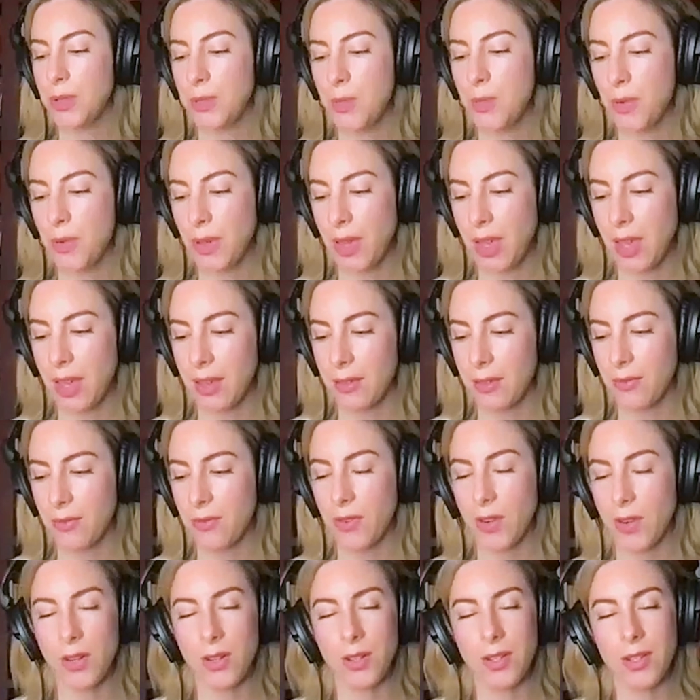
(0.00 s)
smoking
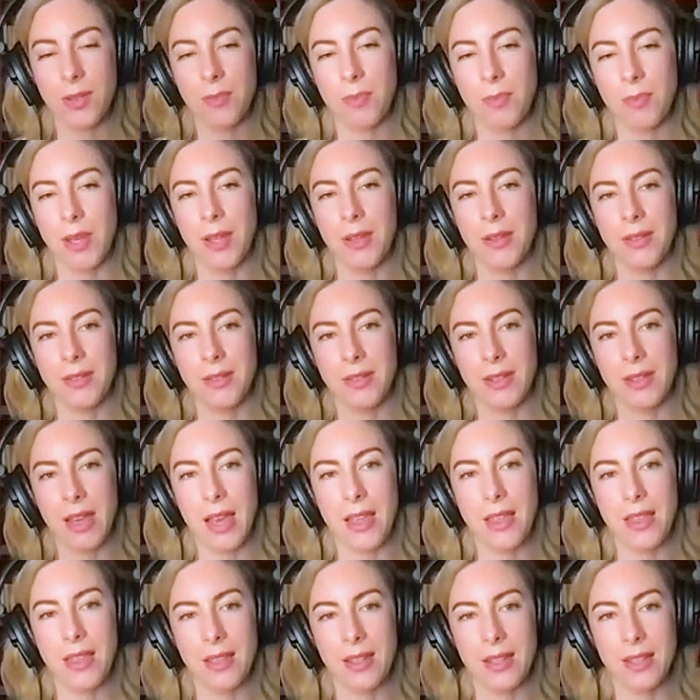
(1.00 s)
first, but
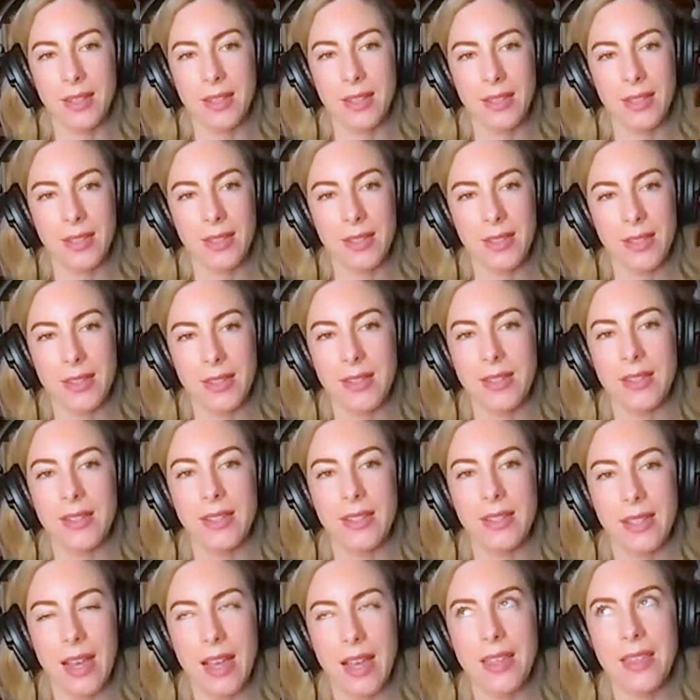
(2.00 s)
I think
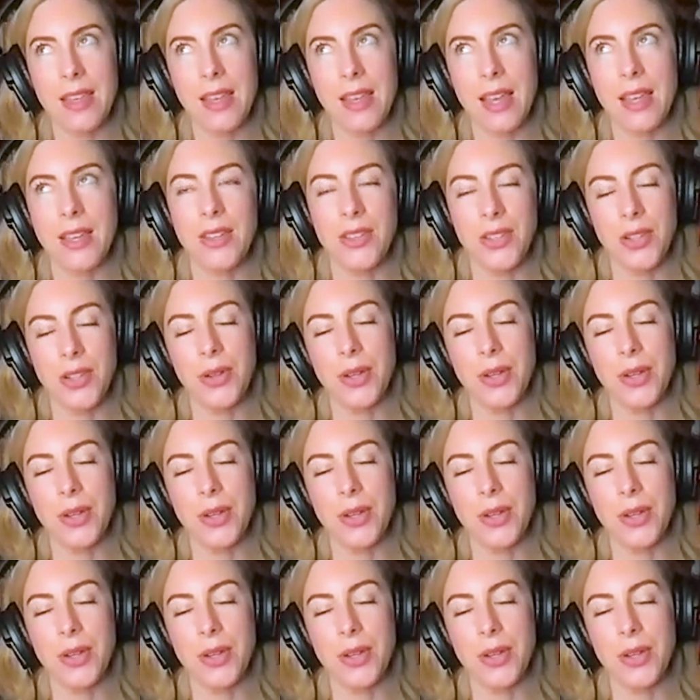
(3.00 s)
I can do